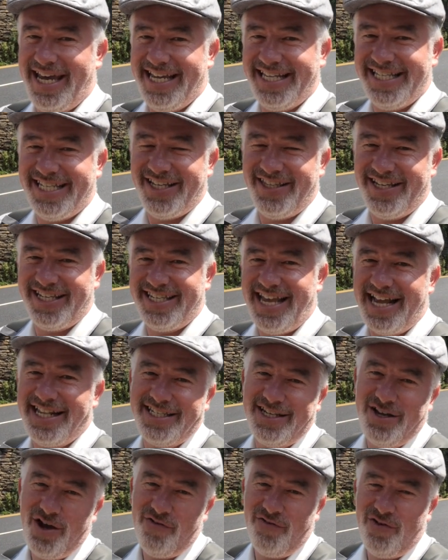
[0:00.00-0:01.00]
into the
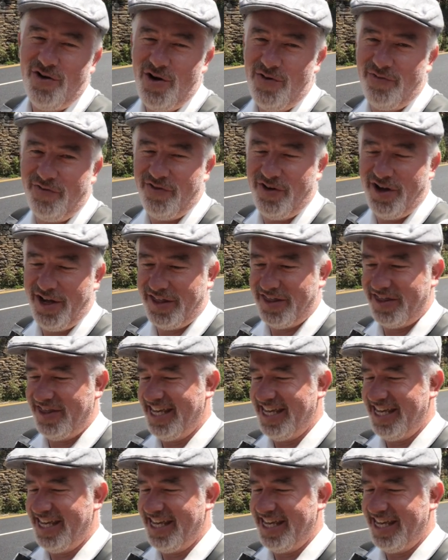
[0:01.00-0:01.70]
centre of Holmfirth.